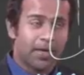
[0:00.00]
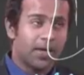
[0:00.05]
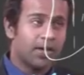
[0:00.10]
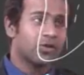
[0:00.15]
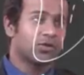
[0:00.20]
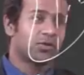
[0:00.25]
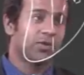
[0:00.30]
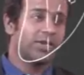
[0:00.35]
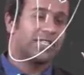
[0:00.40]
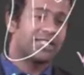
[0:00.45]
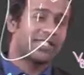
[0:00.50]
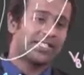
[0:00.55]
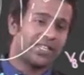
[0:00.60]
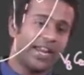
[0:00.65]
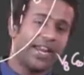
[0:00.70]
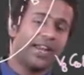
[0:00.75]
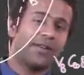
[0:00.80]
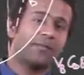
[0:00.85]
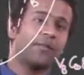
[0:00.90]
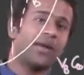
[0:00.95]
So in
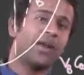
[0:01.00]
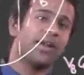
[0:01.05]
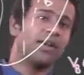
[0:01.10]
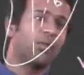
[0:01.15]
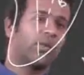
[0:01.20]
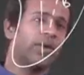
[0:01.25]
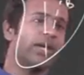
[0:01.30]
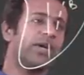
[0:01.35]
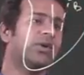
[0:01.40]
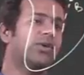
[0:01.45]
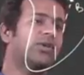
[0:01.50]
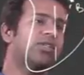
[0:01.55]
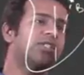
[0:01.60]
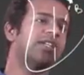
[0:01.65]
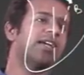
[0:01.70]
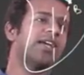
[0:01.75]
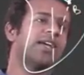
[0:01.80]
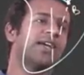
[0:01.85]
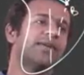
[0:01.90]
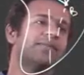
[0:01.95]
statement, we could
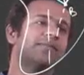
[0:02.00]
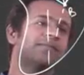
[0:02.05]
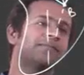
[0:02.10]
say